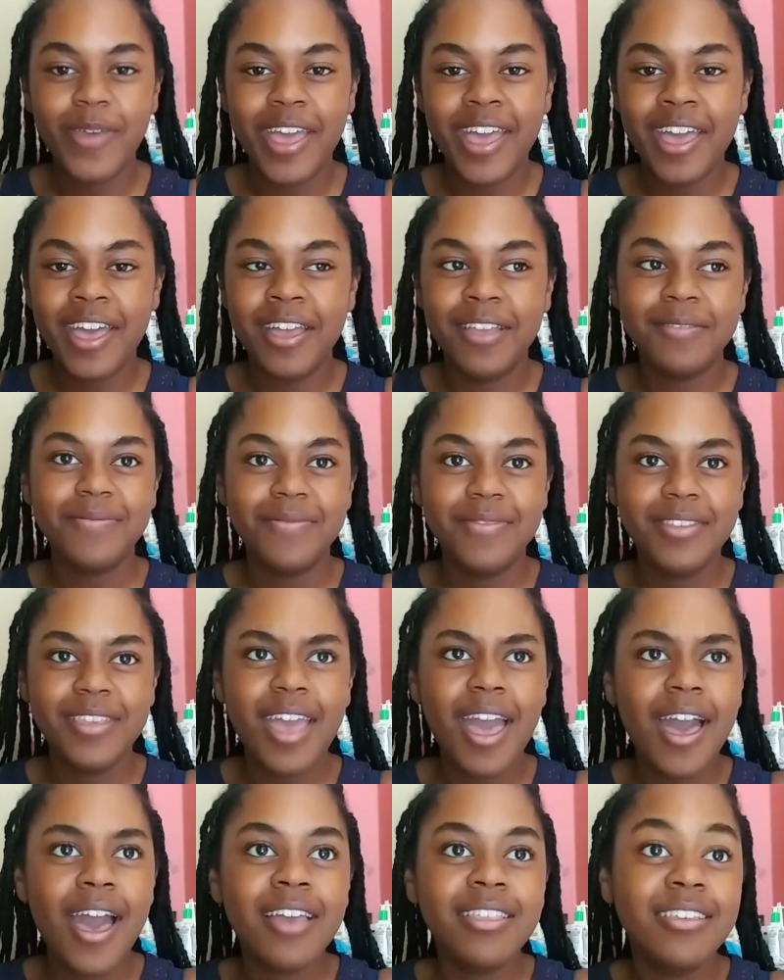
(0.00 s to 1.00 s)
And
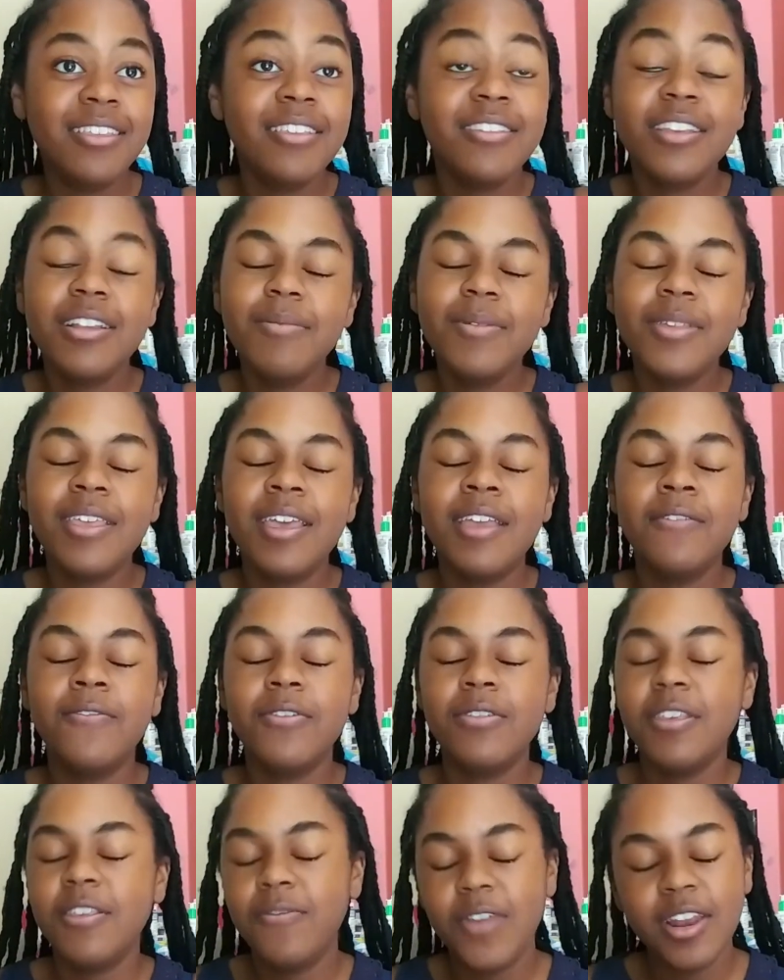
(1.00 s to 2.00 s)
yeah, I think that's gonna be the end for
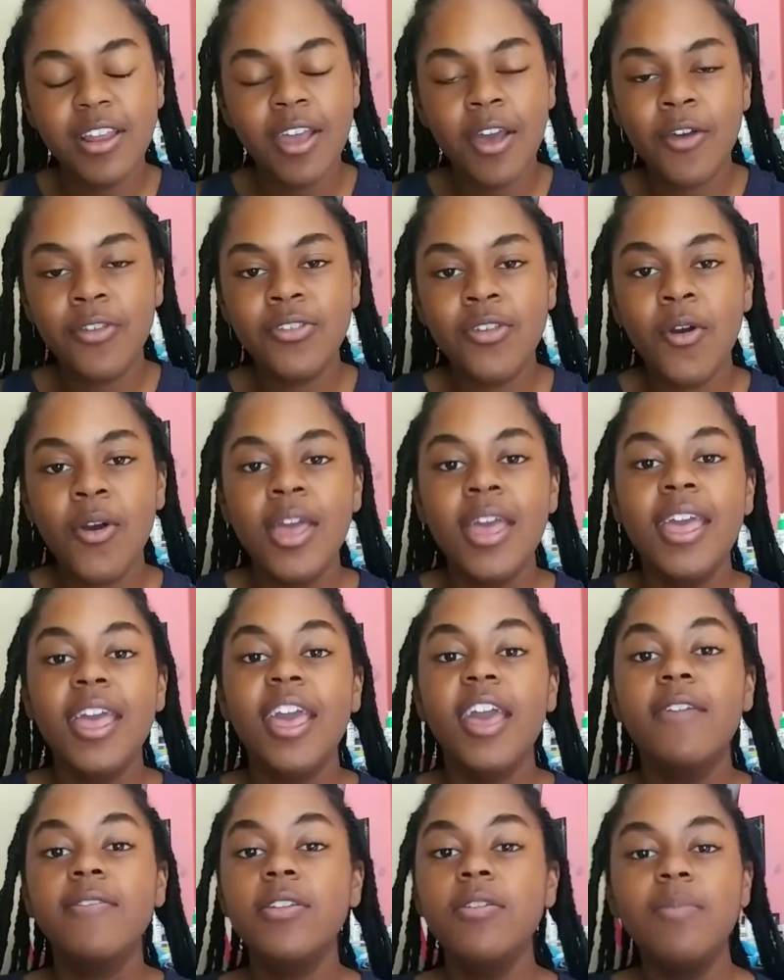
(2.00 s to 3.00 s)
this video. So
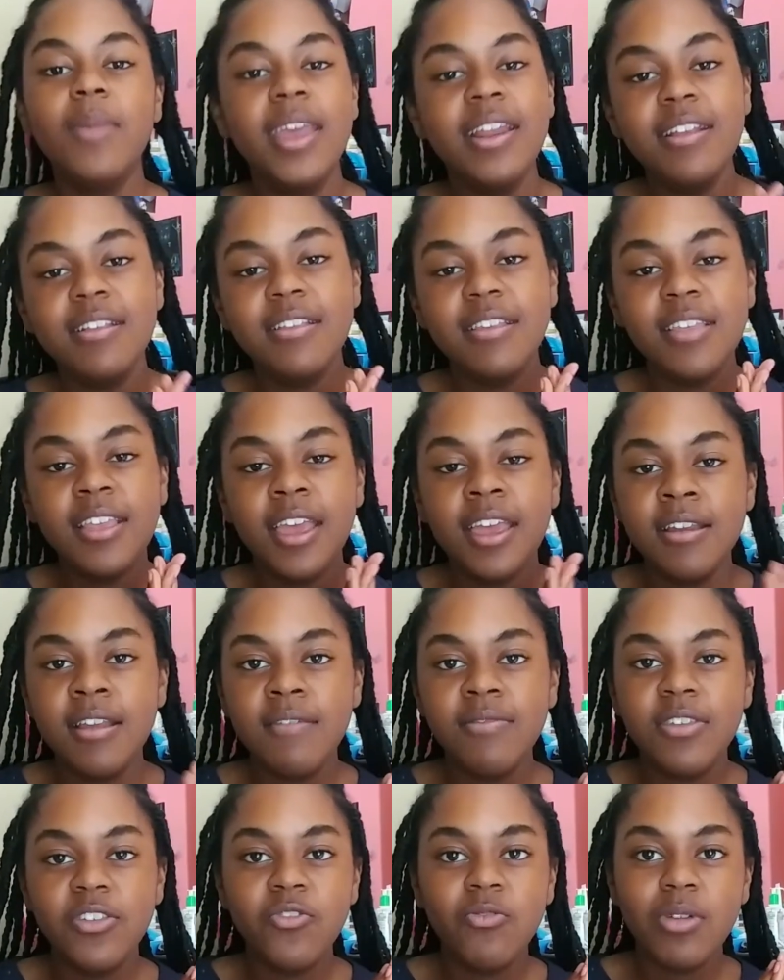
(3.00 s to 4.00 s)
if you made it to the end
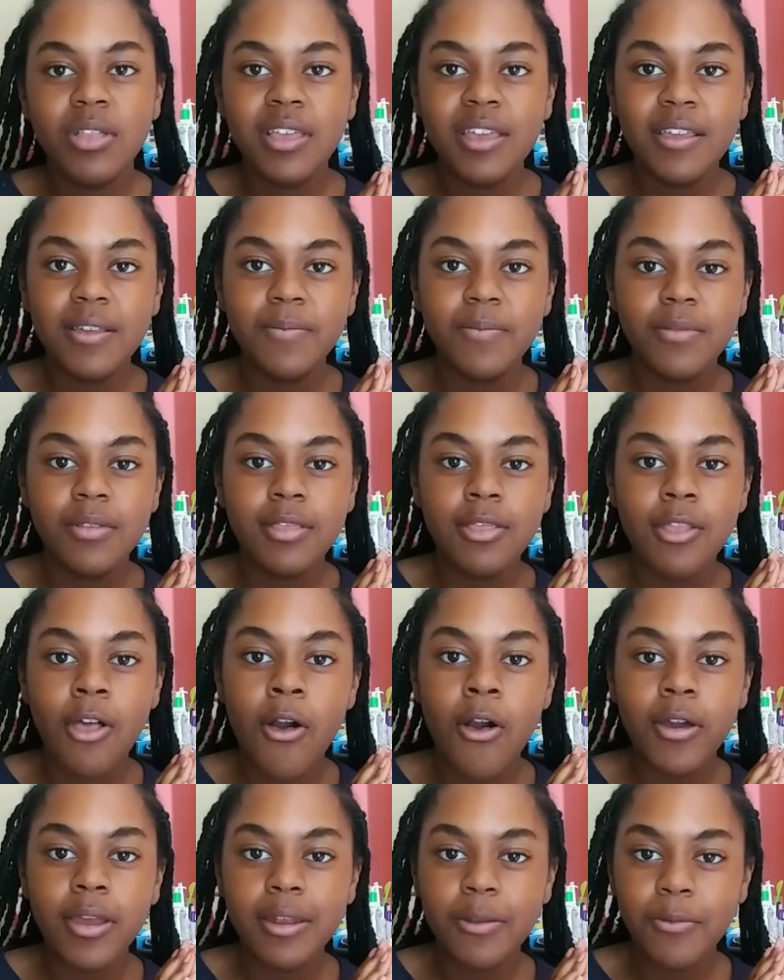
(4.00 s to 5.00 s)
of this really
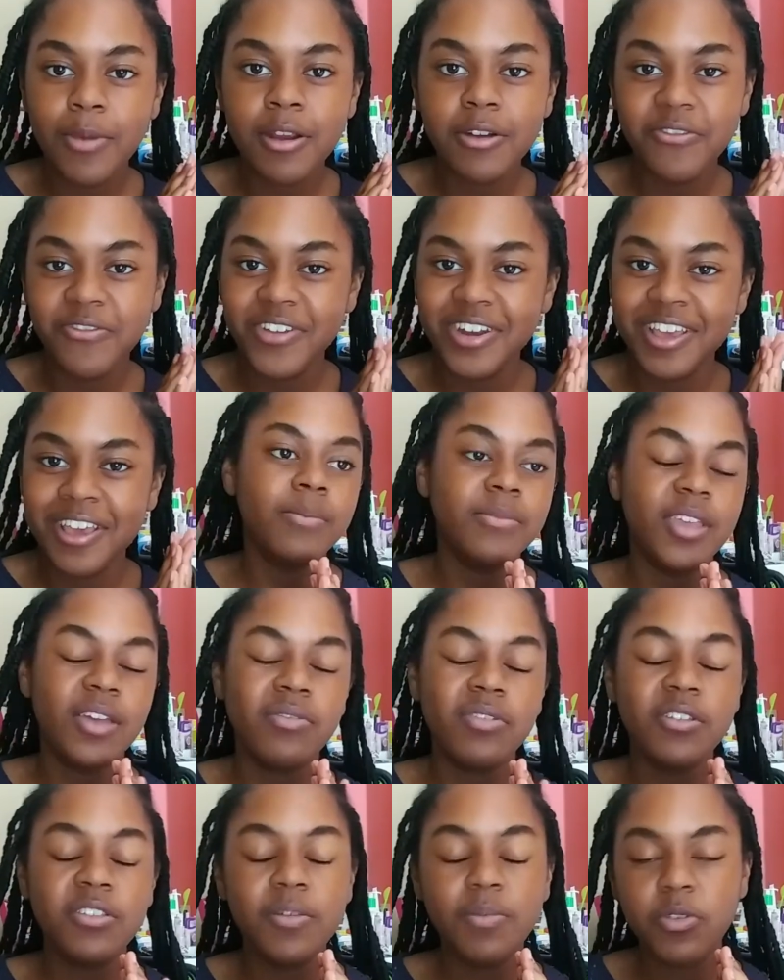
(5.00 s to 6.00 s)
long and weird video,
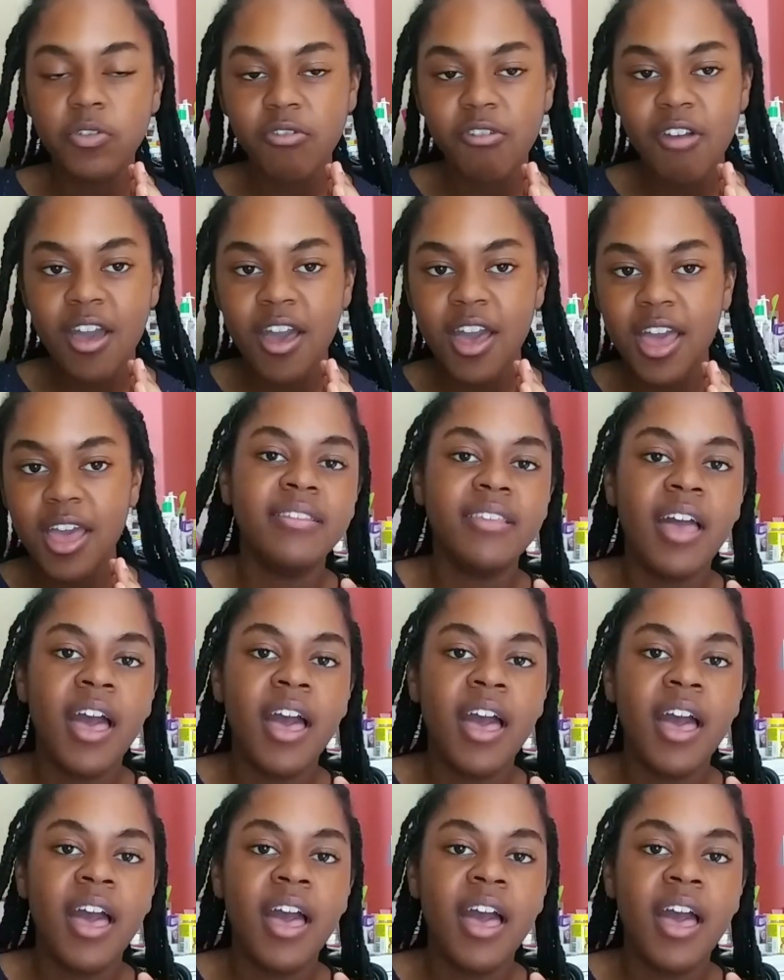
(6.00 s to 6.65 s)
definitely subscribe.